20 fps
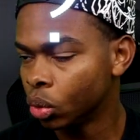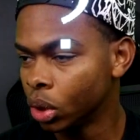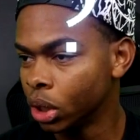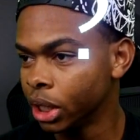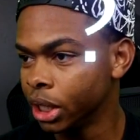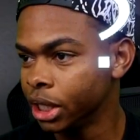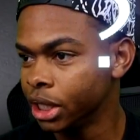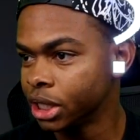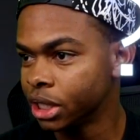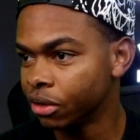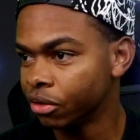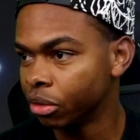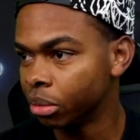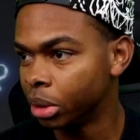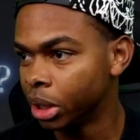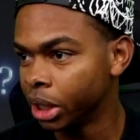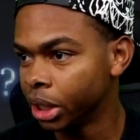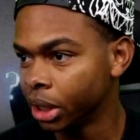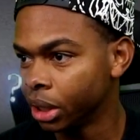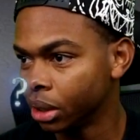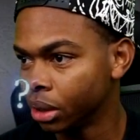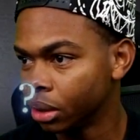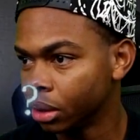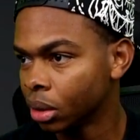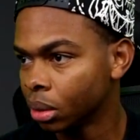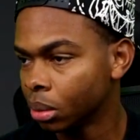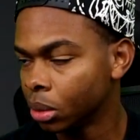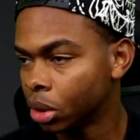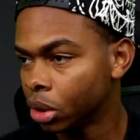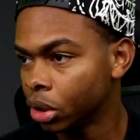Where is everybody?
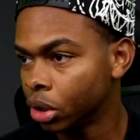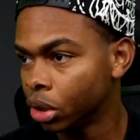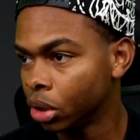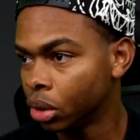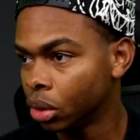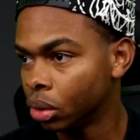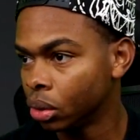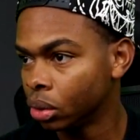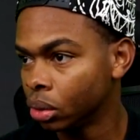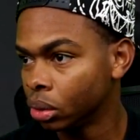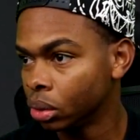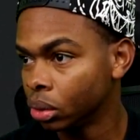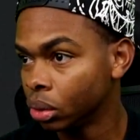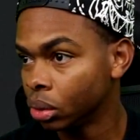Come on, y'all.